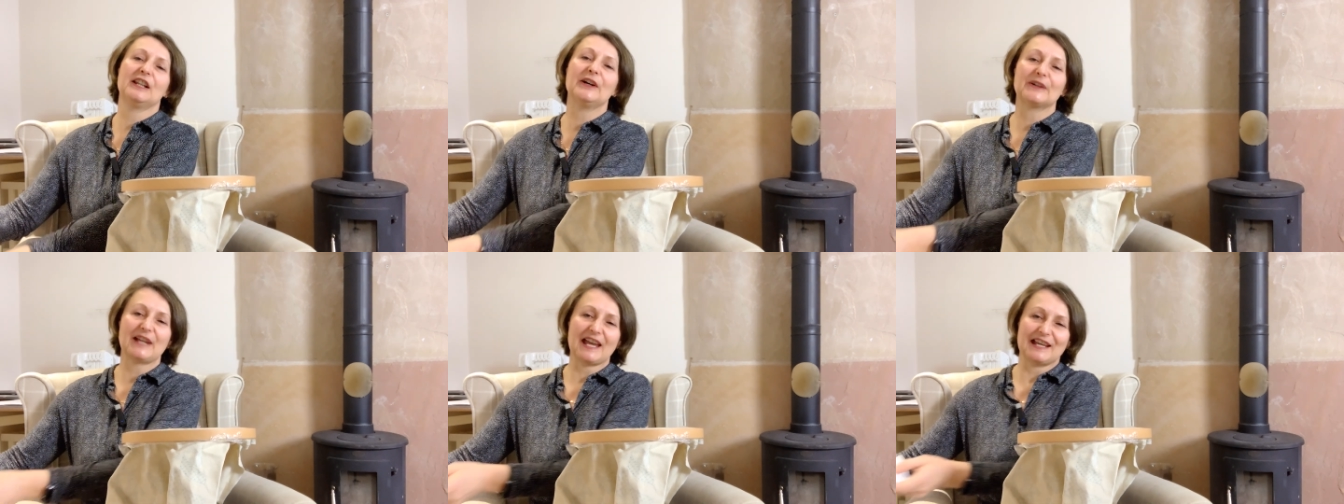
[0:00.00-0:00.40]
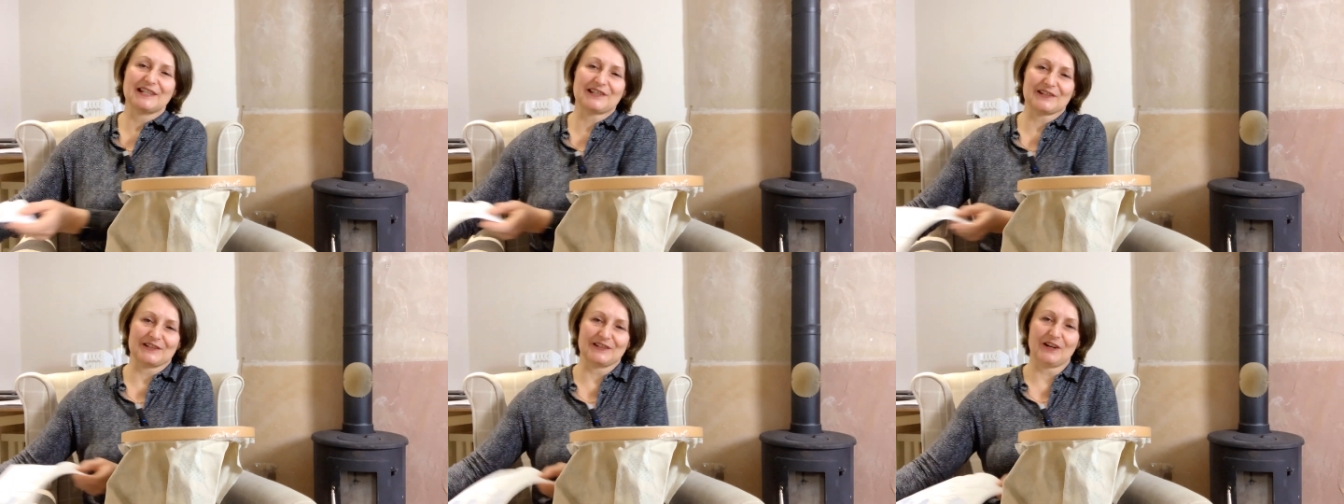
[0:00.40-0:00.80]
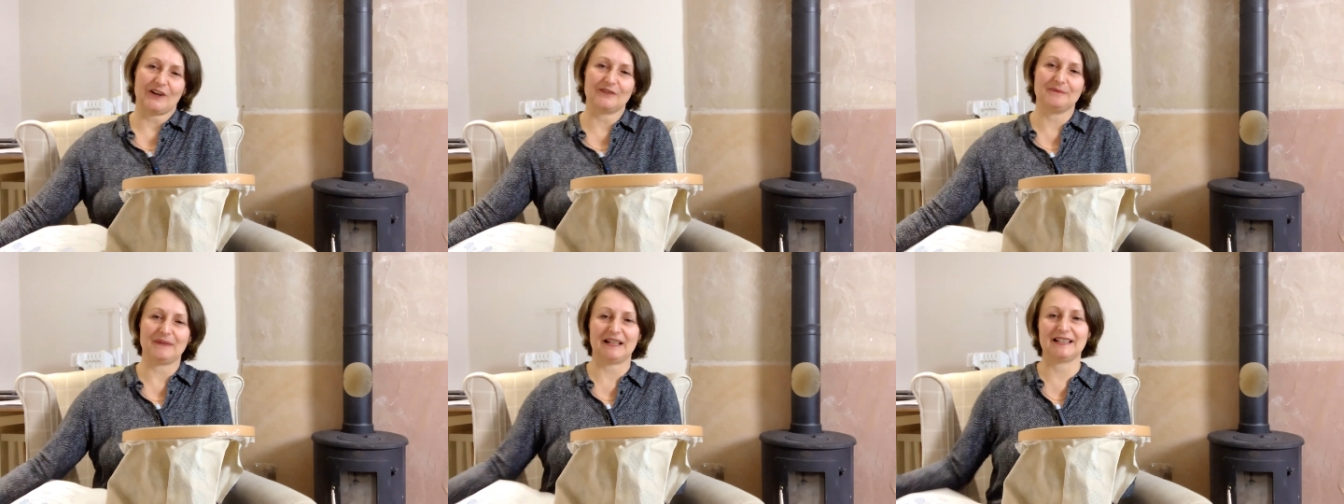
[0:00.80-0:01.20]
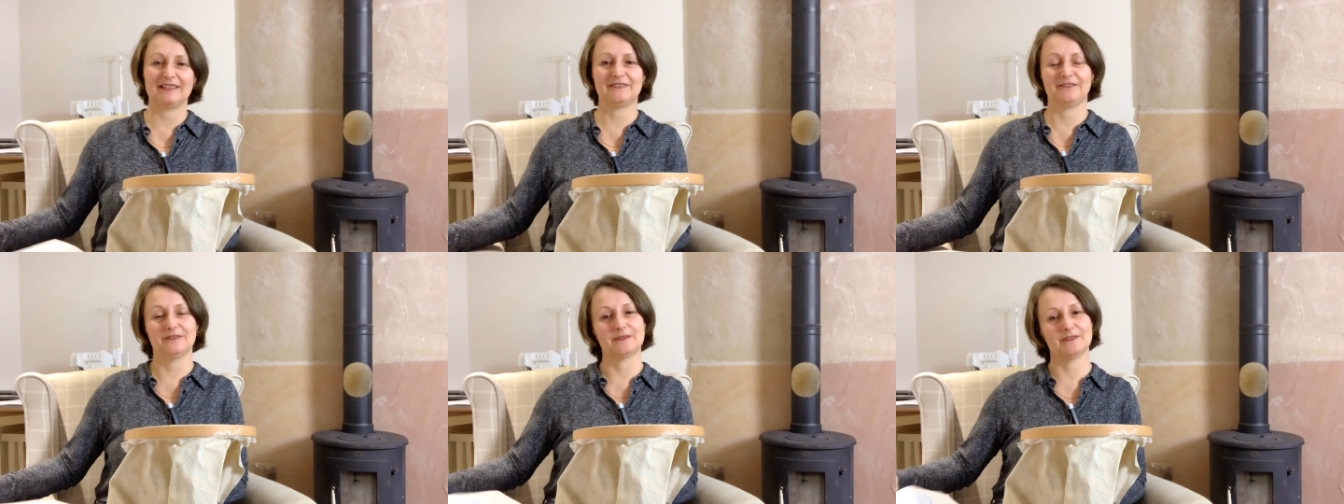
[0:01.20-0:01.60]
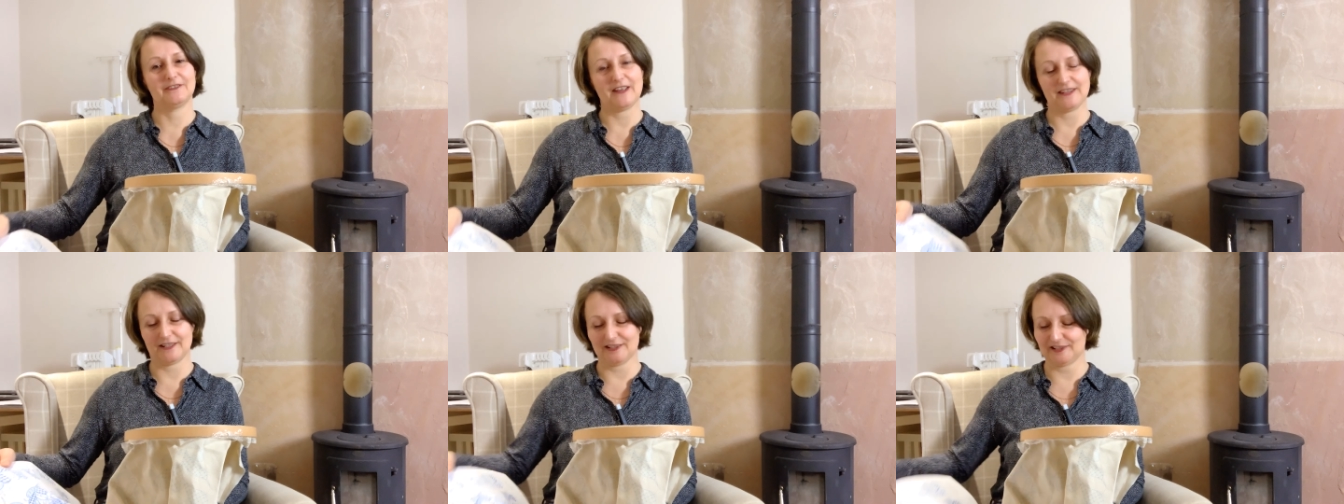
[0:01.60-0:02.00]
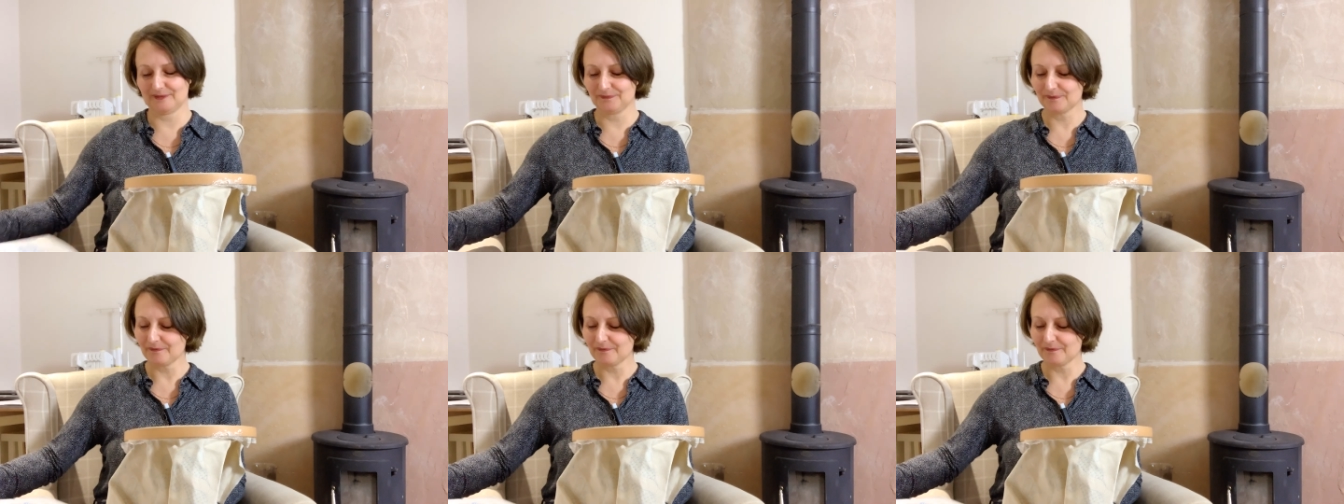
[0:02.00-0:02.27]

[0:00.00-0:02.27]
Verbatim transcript: location of my feathers.